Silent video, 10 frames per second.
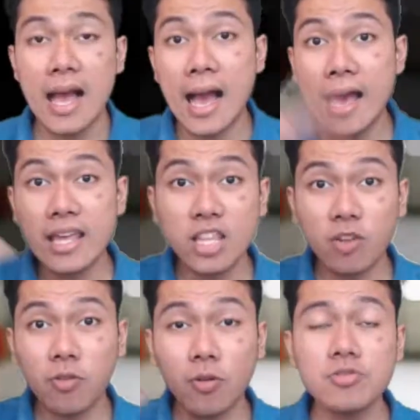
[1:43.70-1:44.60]
Hey
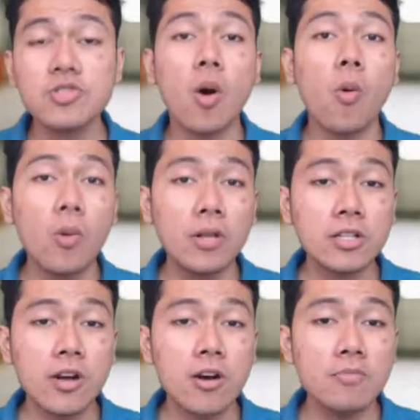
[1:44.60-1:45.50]
there folks,
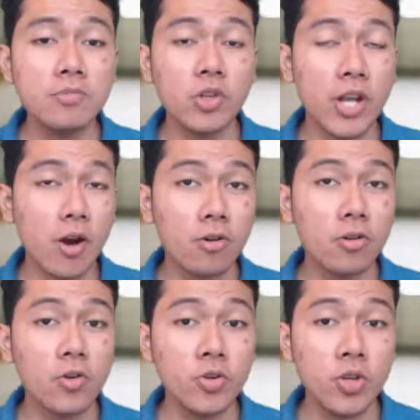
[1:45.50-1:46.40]
welcome to the
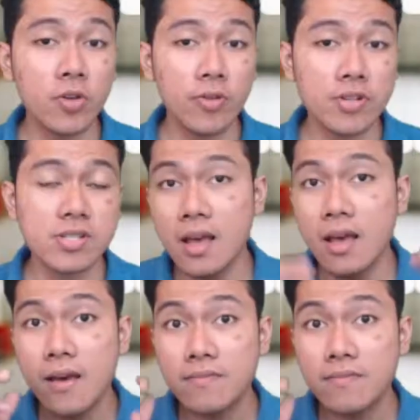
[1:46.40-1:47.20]
Auto Universe.